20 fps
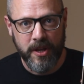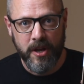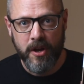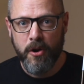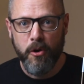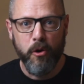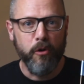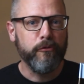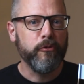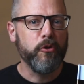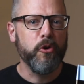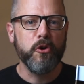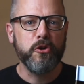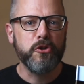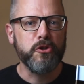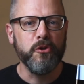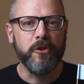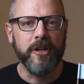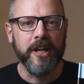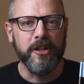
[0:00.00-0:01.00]
Of course, you
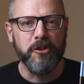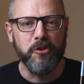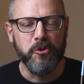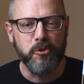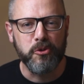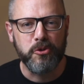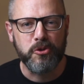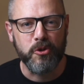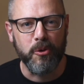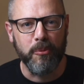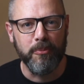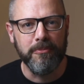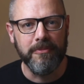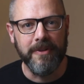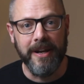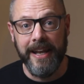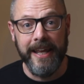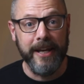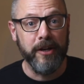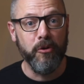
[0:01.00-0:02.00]
can use some
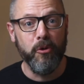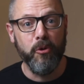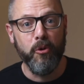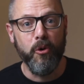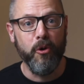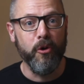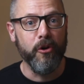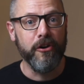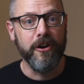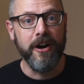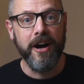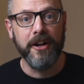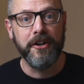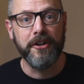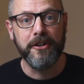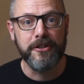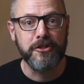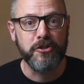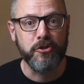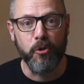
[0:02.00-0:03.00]
Lego or other
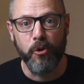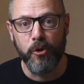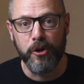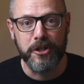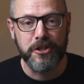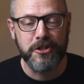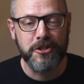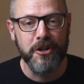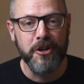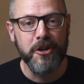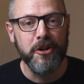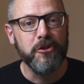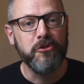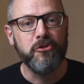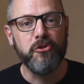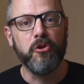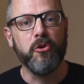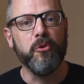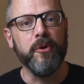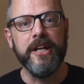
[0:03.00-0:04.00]
toys to
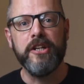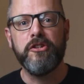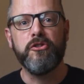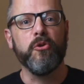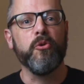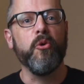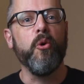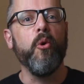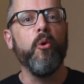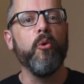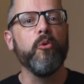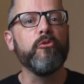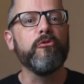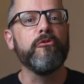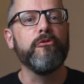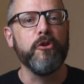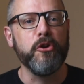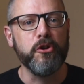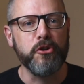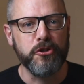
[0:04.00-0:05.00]
create your own
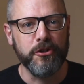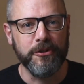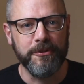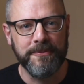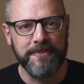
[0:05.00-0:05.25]
version.